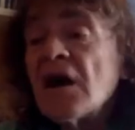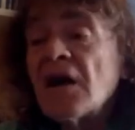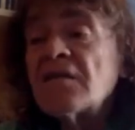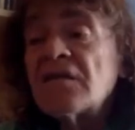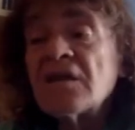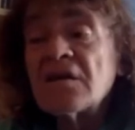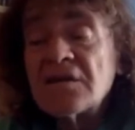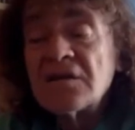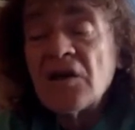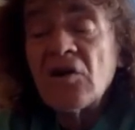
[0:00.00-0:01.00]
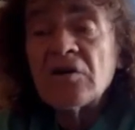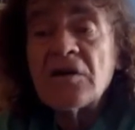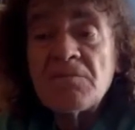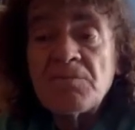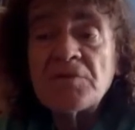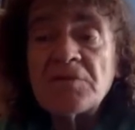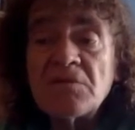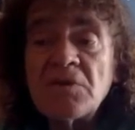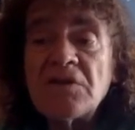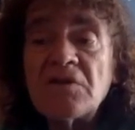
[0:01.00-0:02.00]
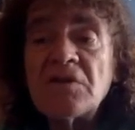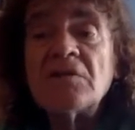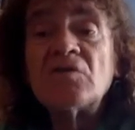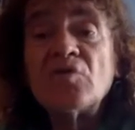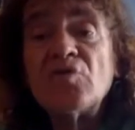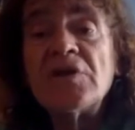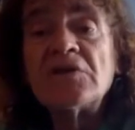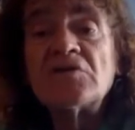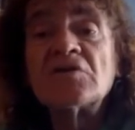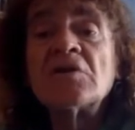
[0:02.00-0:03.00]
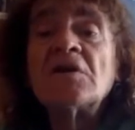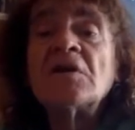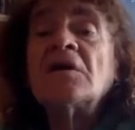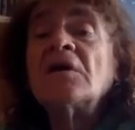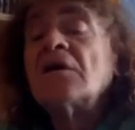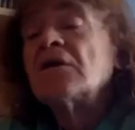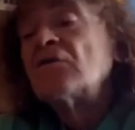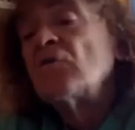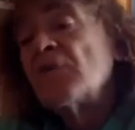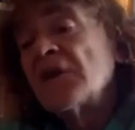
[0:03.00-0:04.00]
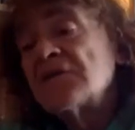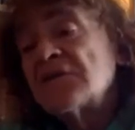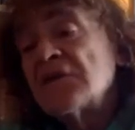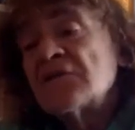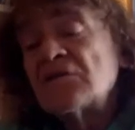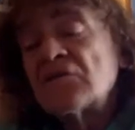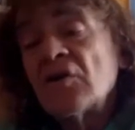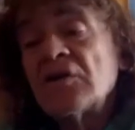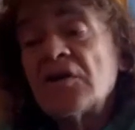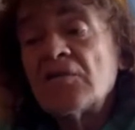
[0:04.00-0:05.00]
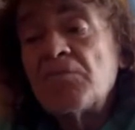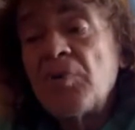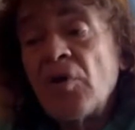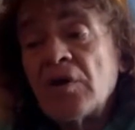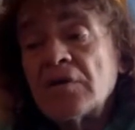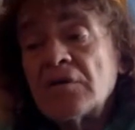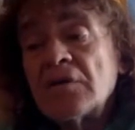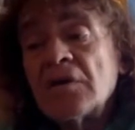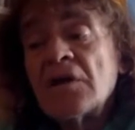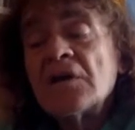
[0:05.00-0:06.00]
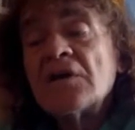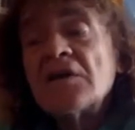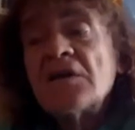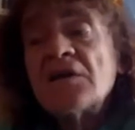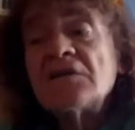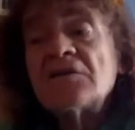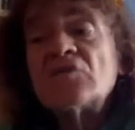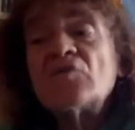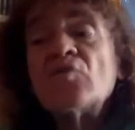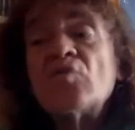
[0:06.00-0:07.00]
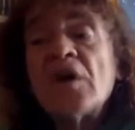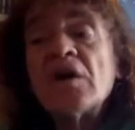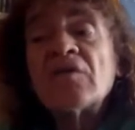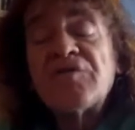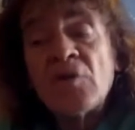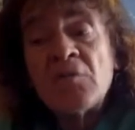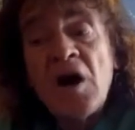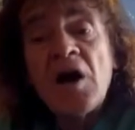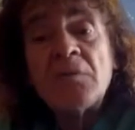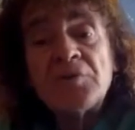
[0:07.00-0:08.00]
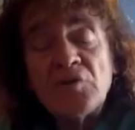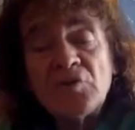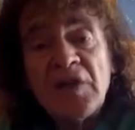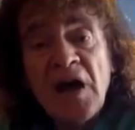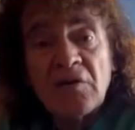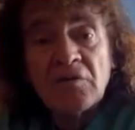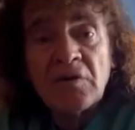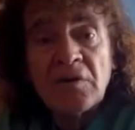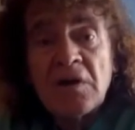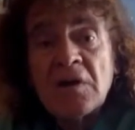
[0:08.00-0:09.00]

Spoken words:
I think the only possibility to make this turning point is to work from up to down.